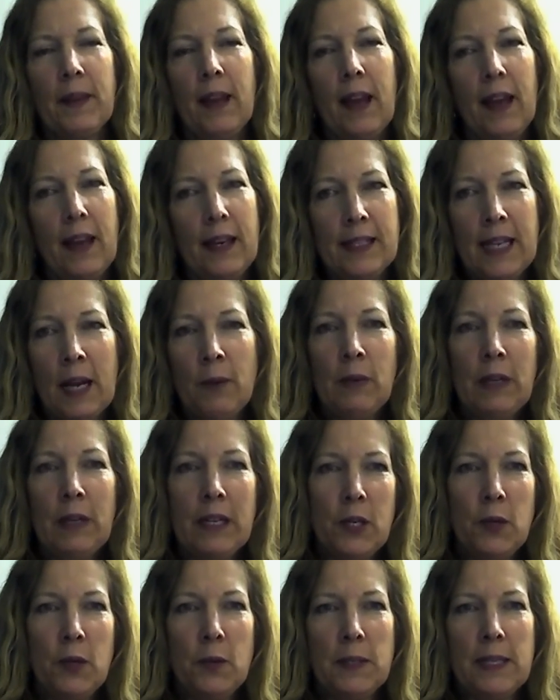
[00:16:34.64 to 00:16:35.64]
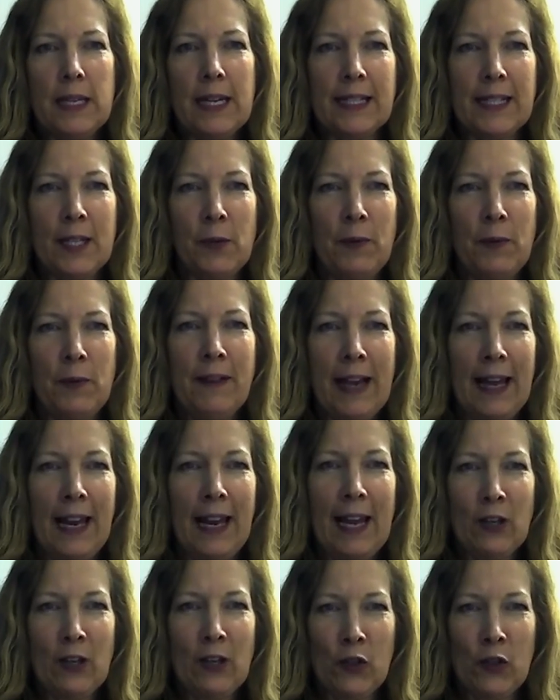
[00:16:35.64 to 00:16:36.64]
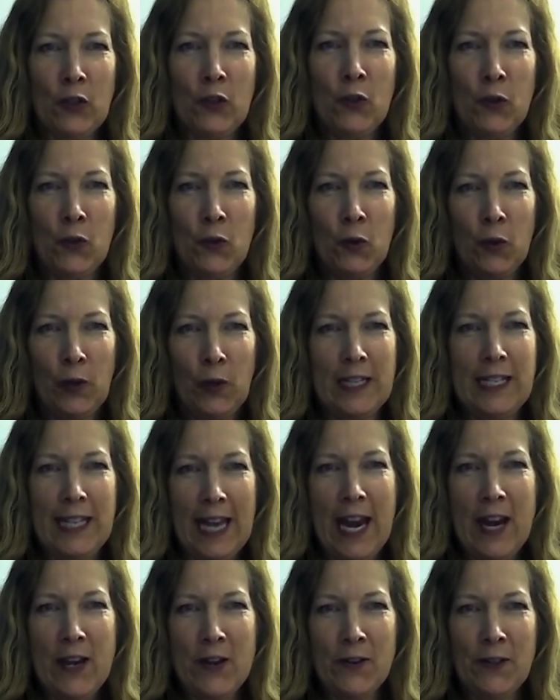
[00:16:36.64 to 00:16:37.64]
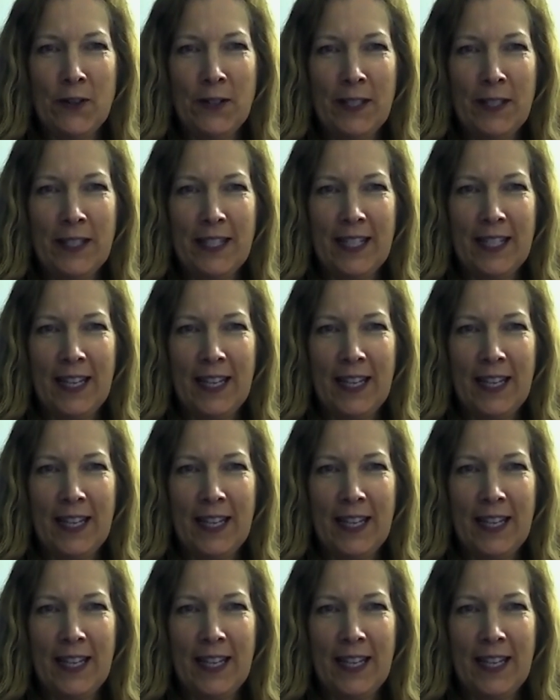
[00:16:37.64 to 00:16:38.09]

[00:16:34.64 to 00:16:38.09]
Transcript: He's not really using it. So we've got like 2 containers.